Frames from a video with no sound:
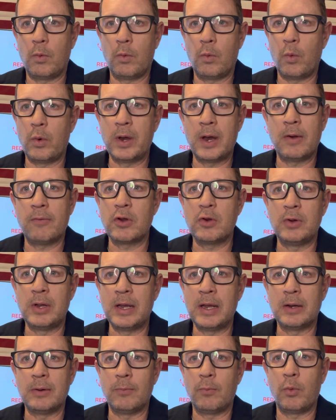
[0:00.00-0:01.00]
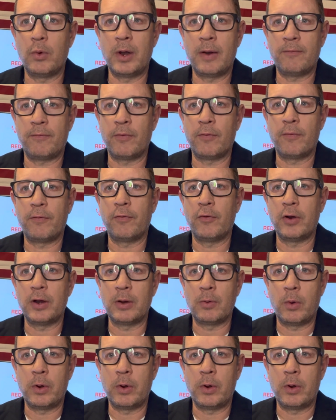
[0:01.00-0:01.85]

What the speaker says: whenever you need them, whenever for free,